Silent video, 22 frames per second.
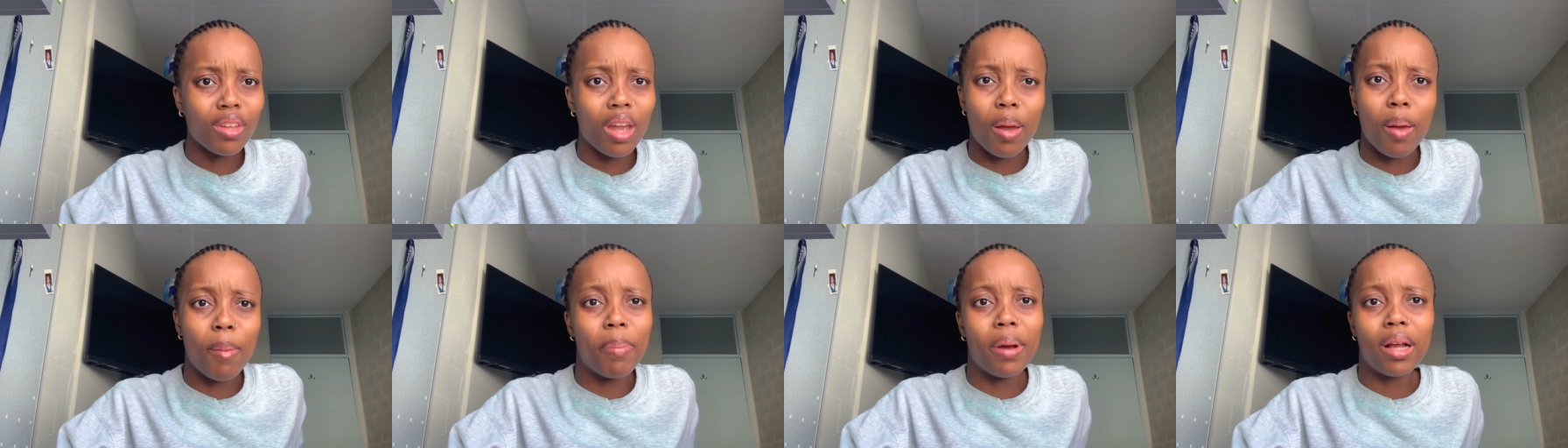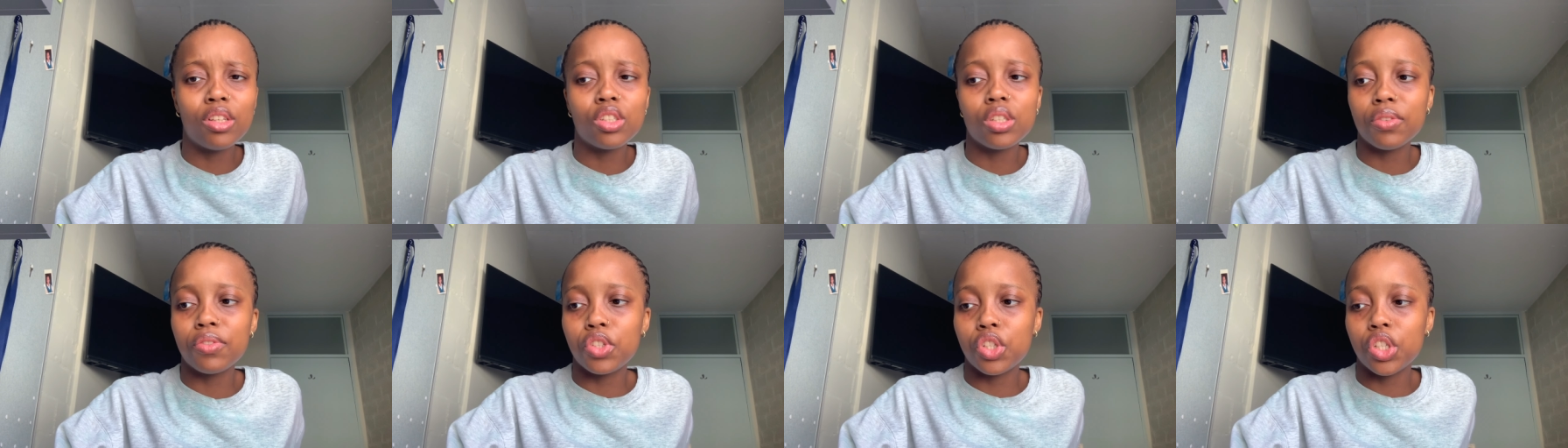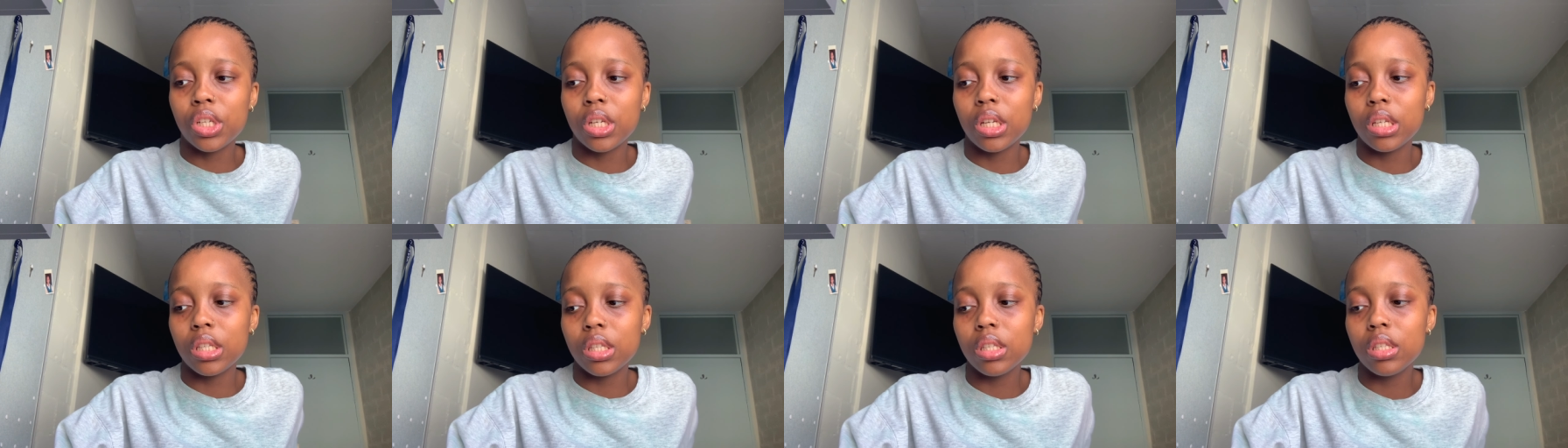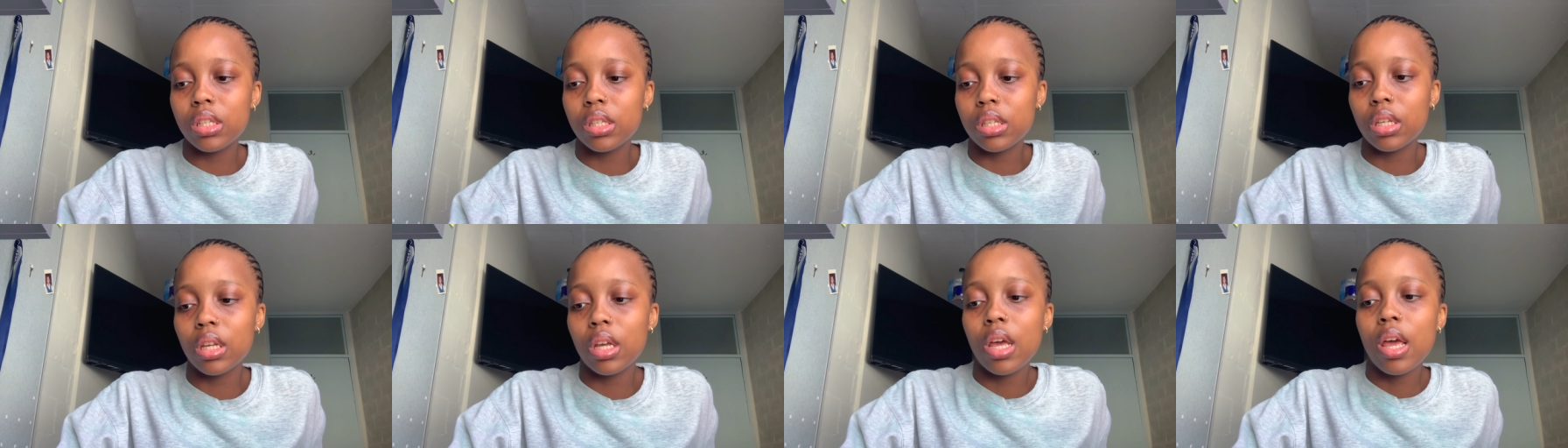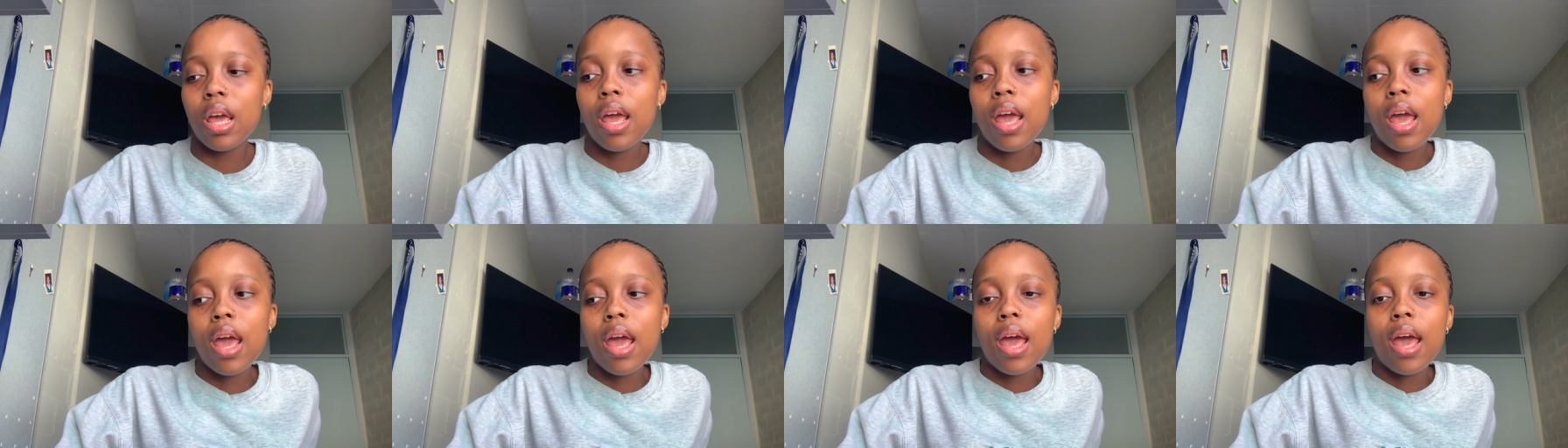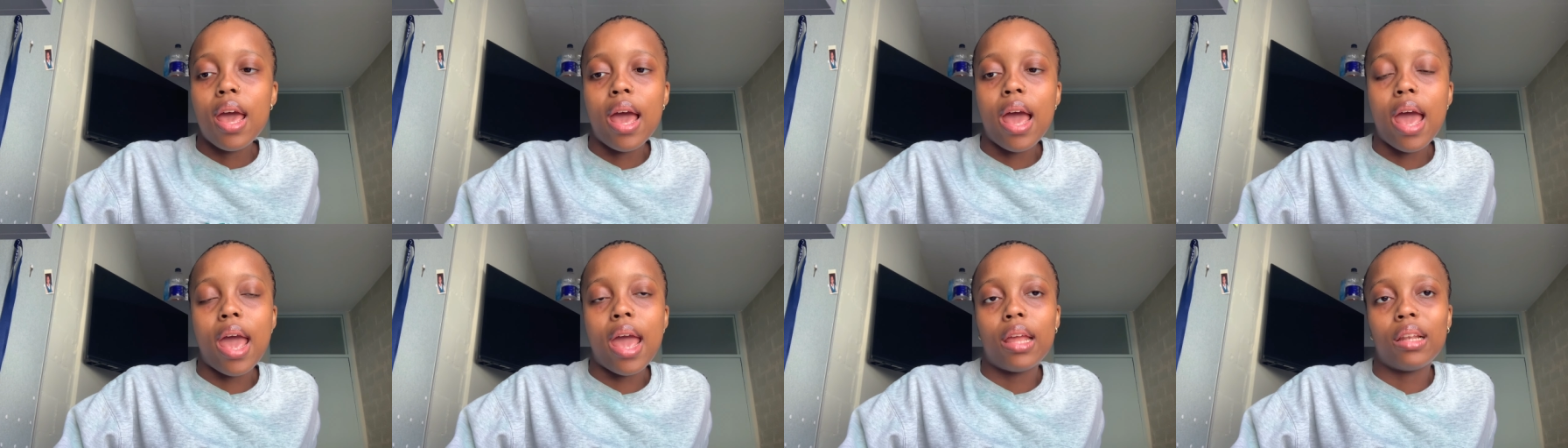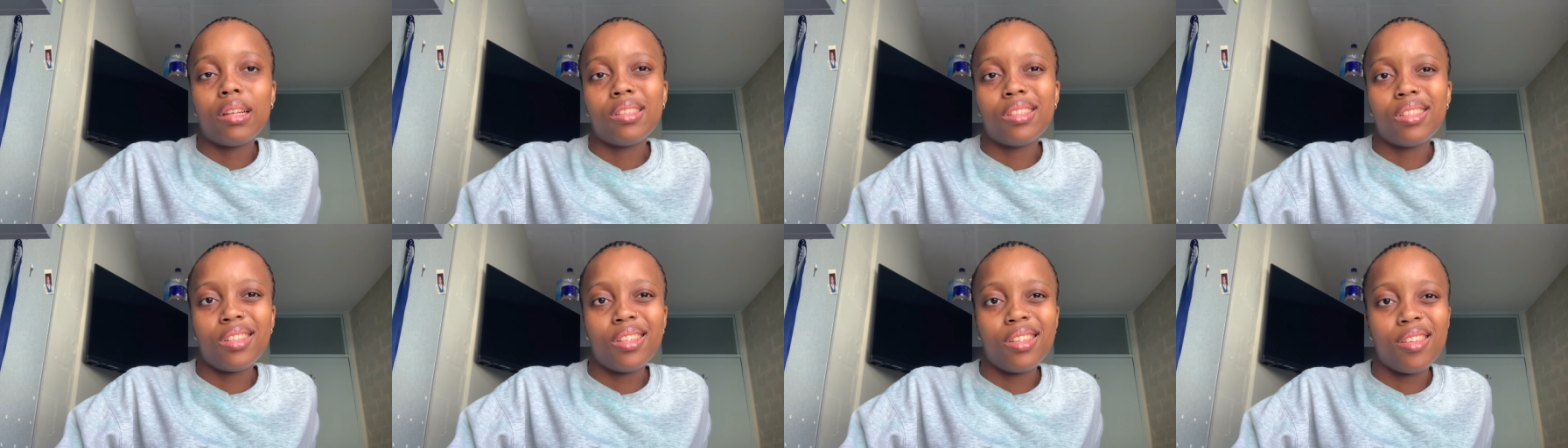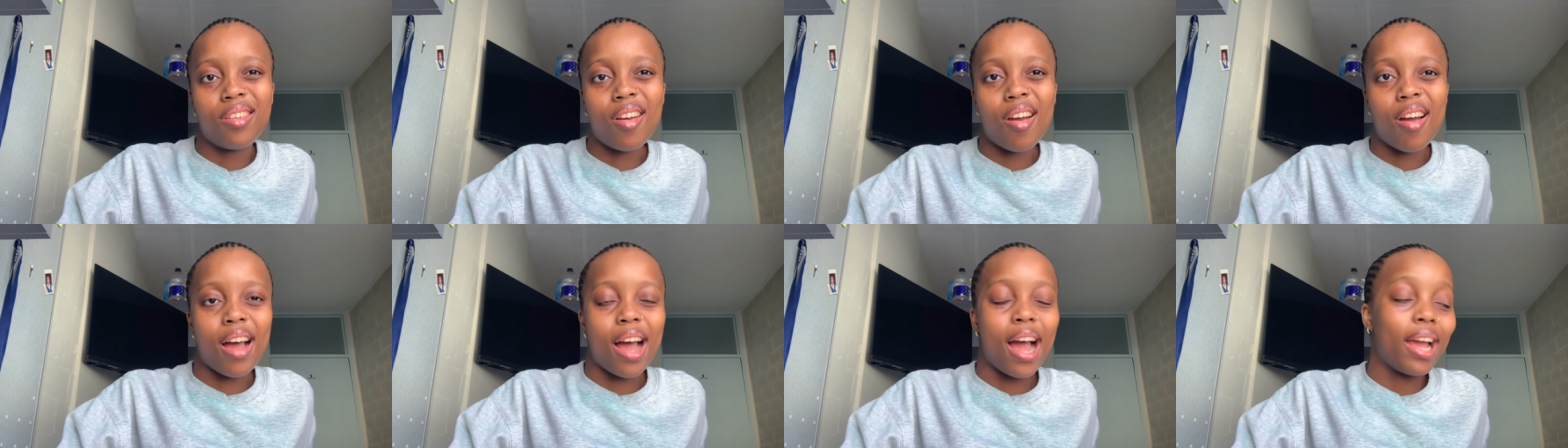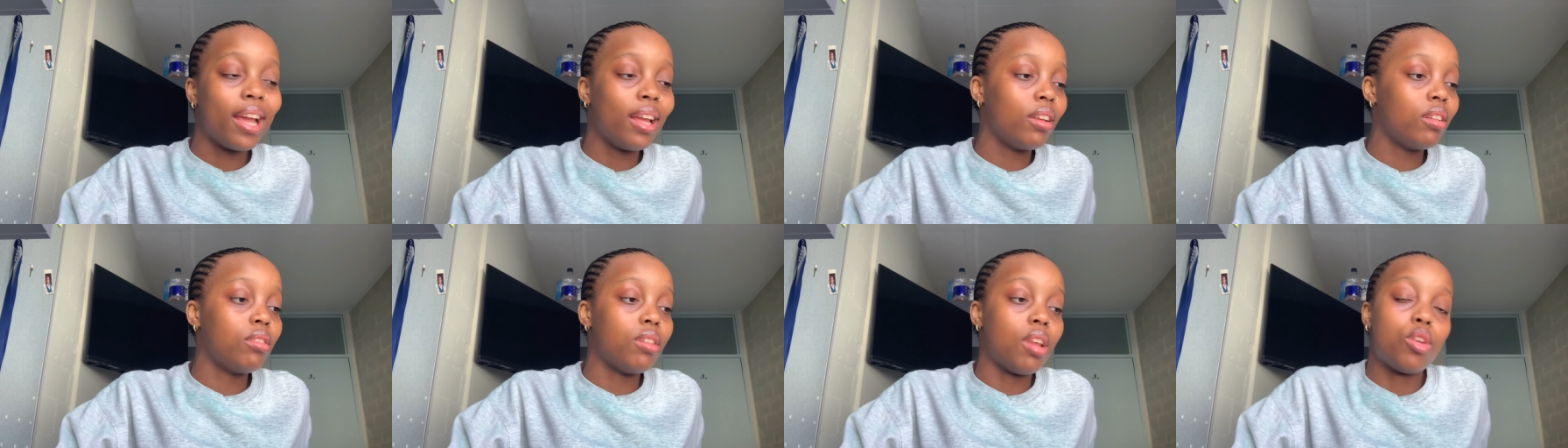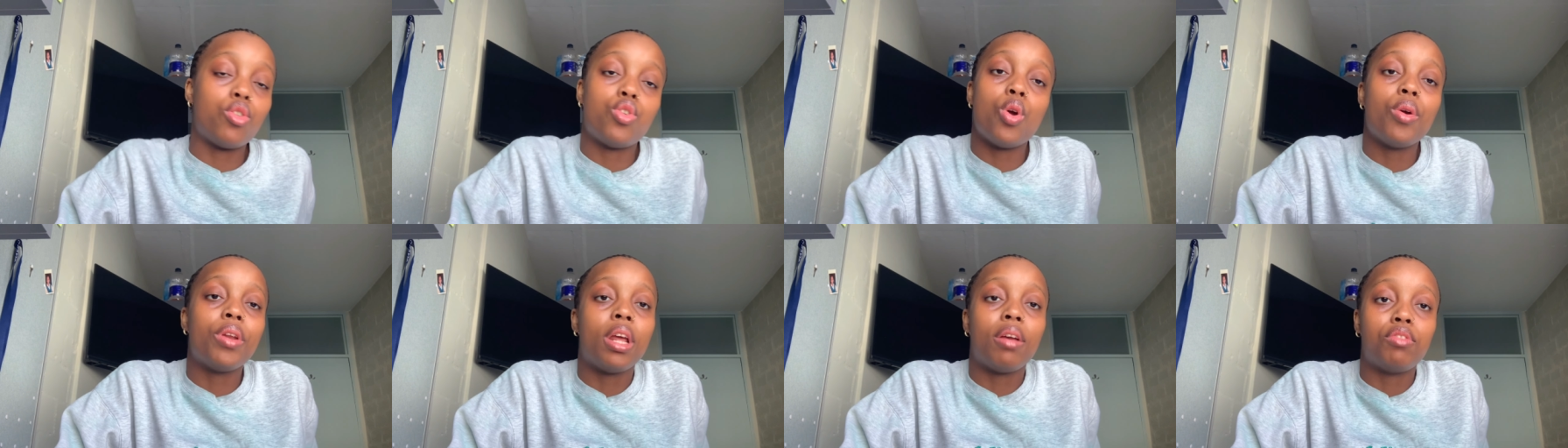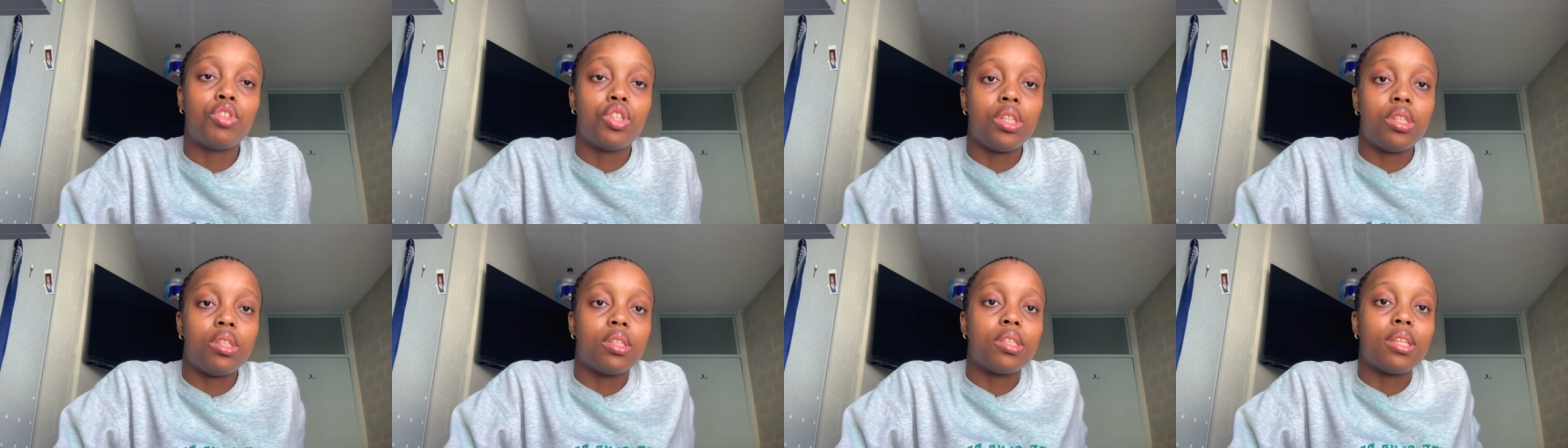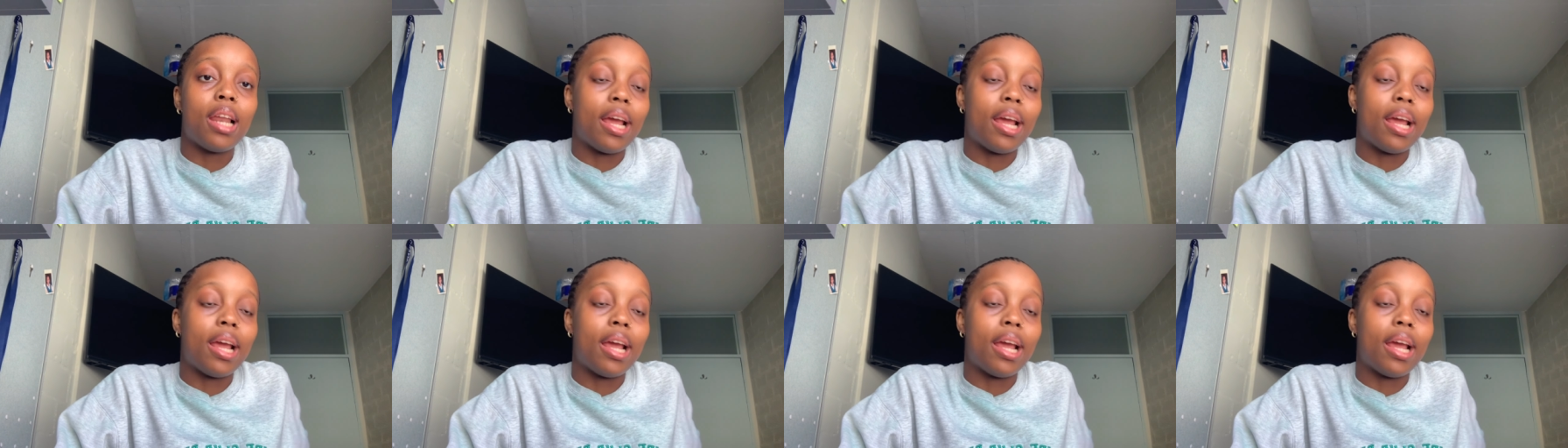a bunch of jeans. And yeah, I don't have jeans.